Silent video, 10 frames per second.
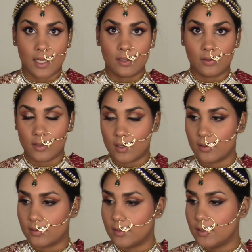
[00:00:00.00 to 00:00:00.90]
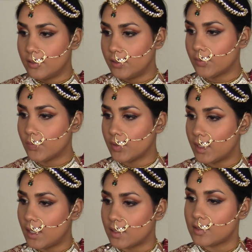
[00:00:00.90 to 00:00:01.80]
I don't know. Look
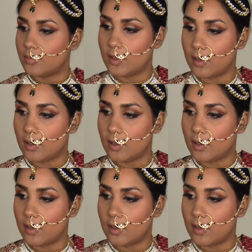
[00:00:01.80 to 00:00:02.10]
pretty awesome